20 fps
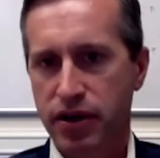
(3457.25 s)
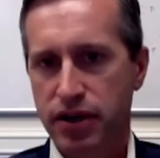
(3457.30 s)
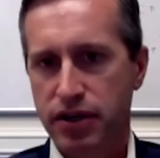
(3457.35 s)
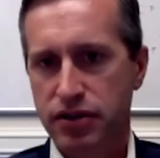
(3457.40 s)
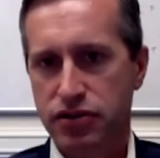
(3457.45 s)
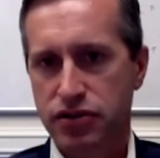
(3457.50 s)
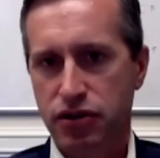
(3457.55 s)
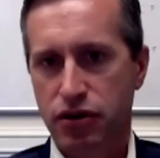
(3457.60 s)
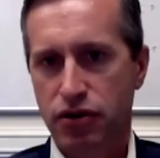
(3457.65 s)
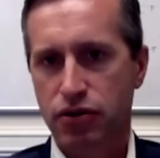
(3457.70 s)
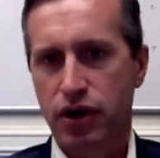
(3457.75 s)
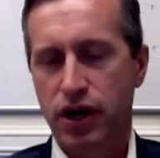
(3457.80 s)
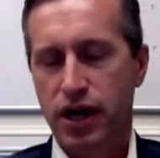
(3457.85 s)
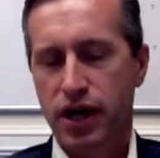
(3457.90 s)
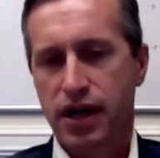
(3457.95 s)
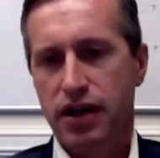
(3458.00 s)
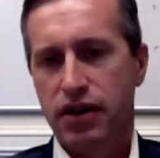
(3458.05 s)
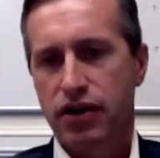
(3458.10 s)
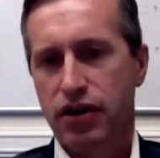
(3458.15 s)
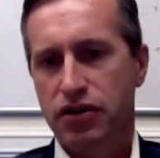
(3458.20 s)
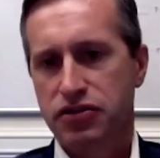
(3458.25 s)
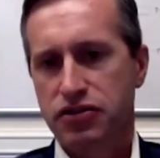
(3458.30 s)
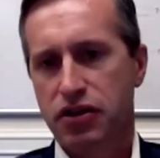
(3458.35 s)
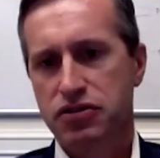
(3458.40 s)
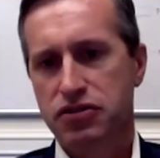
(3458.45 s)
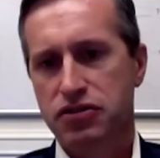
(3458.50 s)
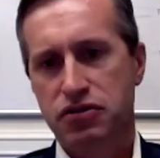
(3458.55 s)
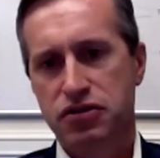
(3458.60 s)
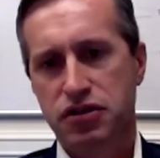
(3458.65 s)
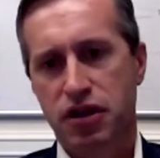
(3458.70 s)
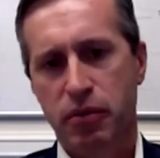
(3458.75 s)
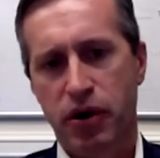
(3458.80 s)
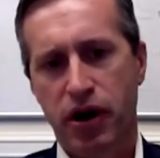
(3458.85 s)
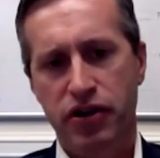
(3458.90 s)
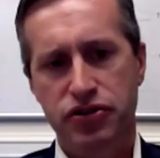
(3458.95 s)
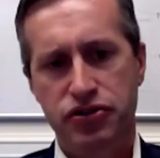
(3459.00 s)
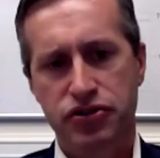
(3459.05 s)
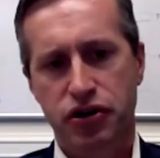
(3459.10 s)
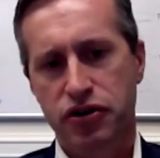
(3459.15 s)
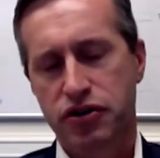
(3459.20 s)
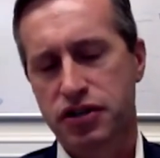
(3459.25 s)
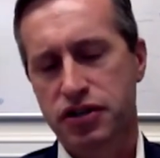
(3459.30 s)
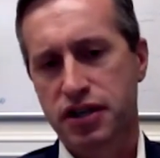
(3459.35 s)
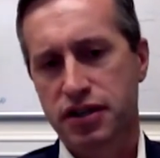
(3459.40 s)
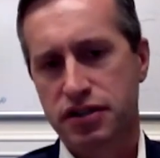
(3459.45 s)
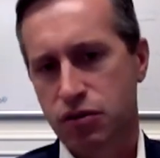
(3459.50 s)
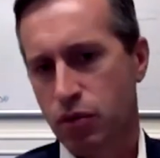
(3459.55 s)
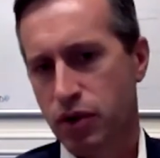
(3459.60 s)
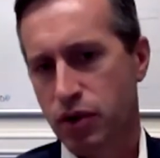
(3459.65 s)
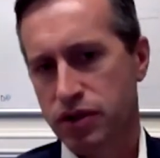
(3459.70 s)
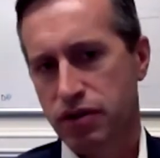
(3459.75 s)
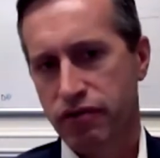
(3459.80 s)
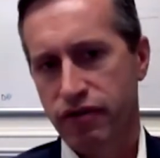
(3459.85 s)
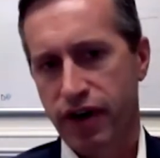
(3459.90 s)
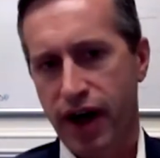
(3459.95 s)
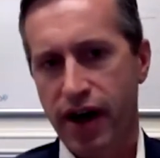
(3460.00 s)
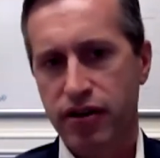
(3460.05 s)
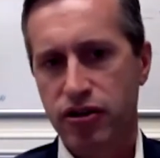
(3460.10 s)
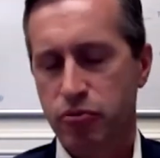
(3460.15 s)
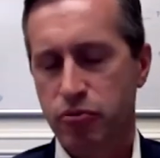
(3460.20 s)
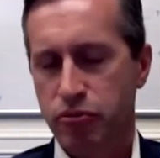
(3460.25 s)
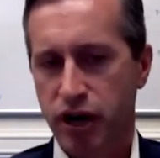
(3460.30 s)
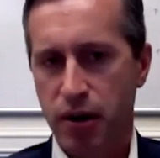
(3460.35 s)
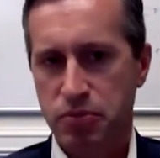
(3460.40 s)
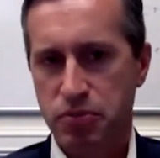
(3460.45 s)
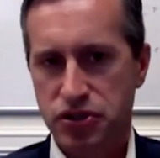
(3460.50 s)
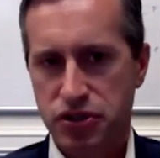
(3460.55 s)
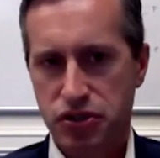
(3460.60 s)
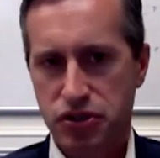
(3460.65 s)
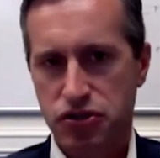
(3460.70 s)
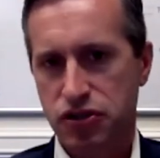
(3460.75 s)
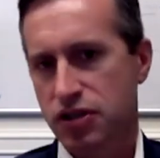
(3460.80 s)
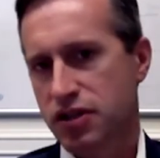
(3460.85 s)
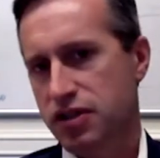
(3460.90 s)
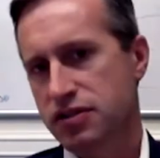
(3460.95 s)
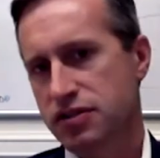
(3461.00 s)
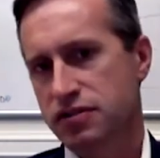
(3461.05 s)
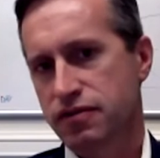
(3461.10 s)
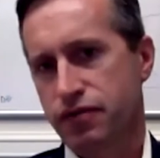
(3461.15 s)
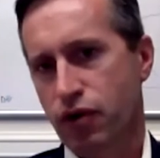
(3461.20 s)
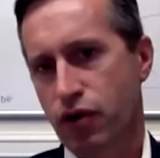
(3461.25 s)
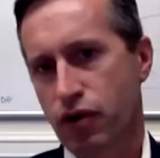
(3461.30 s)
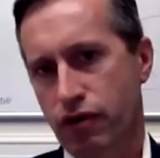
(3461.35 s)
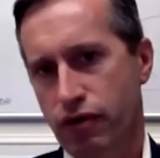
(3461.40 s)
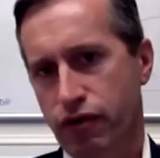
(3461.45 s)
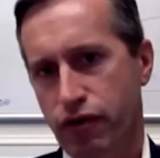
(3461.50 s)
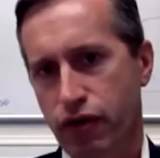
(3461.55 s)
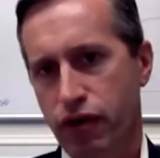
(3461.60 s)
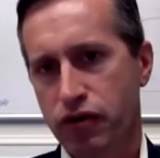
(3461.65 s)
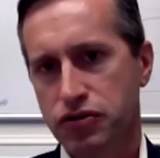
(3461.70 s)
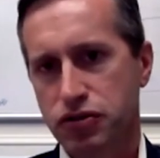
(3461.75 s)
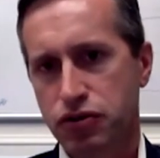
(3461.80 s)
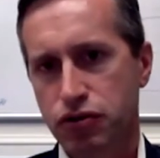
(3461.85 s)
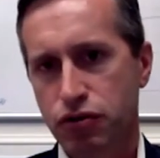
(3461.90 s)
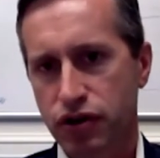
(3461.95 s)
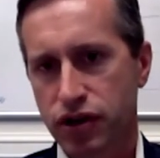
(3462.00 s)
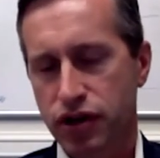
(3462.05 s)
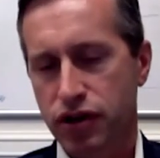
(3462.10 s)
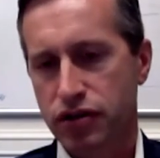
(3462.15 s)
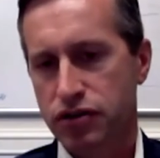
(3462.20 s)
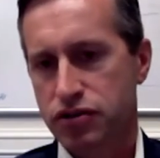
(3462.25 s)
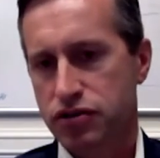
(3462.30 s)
And so there's also some uncertainty as to what the value proposition is for those new readers.